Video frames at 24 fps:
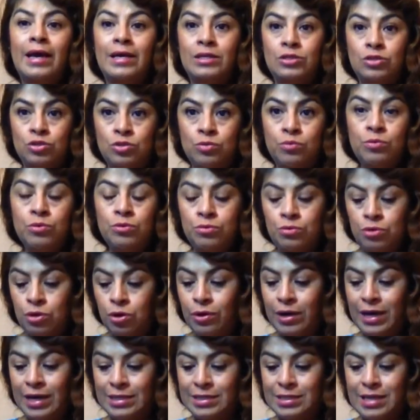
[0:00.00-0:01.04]
and you will
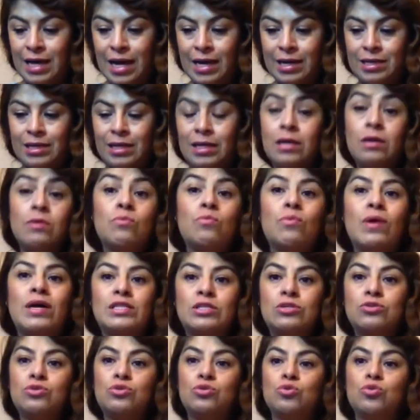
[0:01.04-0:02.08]
know exactly
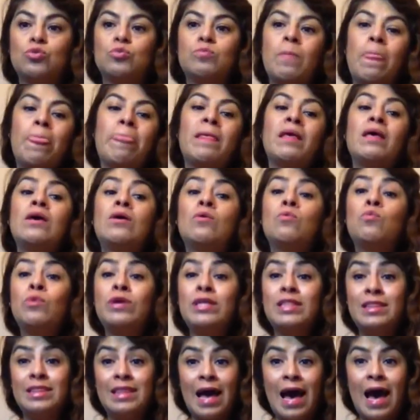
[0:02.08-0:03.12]
what to do.
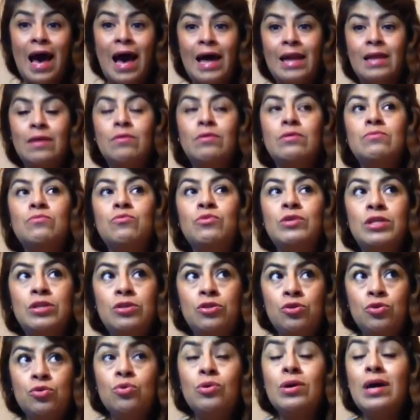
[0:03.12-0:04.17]
With that,
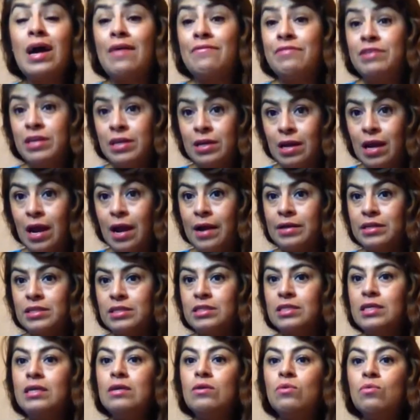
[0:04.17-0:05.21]
with you having
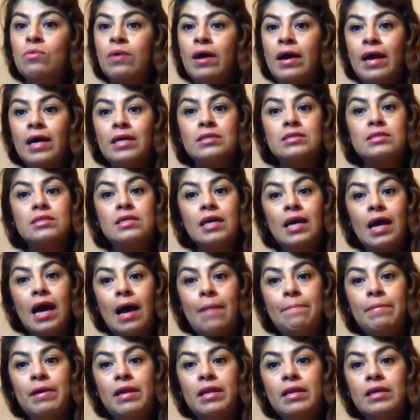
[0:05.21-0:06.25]
clarity, what I see
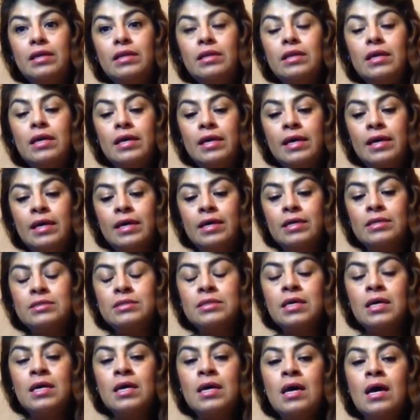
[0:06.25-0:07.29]
happening
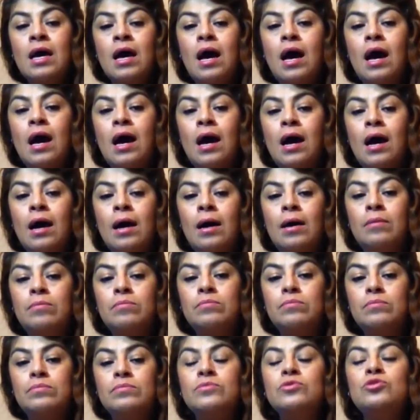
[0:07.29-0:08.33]
is
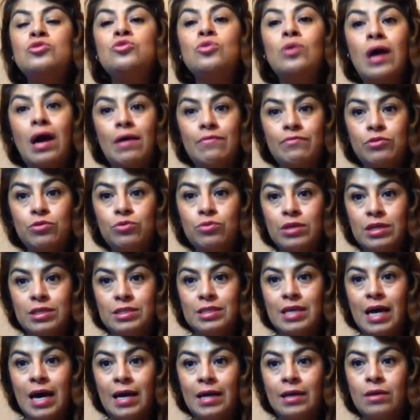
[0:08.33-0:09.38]
you have to
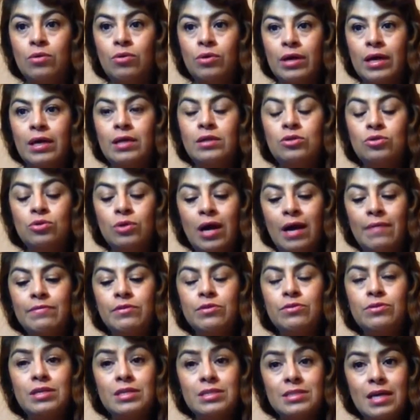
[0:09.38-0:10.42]
decide, okay? You have
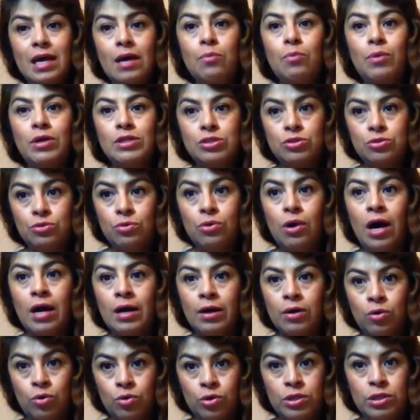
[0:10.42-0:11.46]
to decide what you
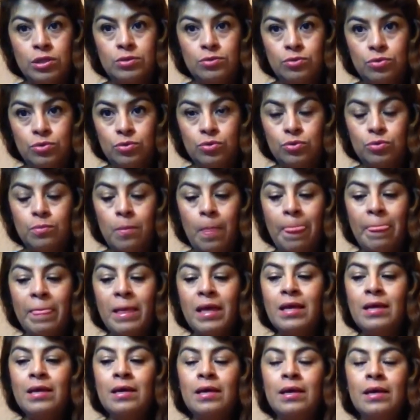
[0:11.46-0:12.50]
are going to do.
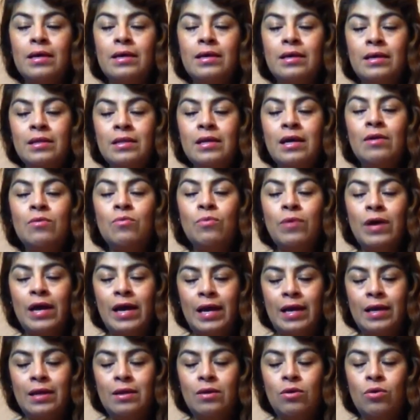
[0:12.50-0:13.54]
Either
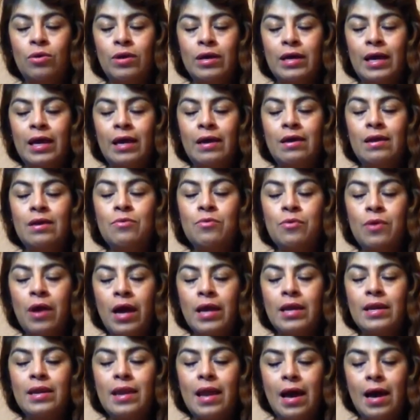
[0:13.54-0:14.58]
way, okay,
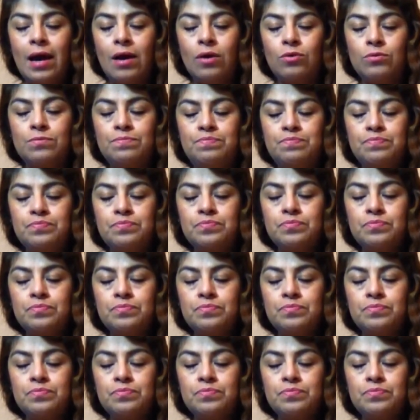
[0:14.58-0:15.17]
right now,